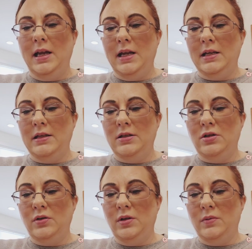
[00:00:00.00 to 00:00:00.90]
hand to
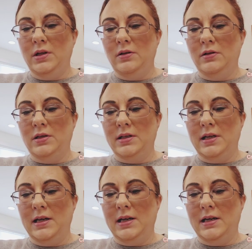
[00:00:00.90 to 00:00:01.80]
show you what it looks
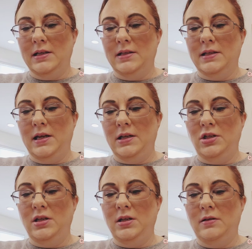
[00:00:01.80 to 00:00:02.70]
like as a
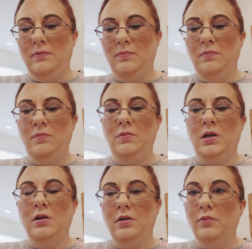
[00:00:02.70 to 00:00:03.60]
cheek
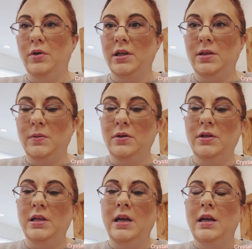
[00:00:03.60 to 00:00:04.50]
color would, I suppose.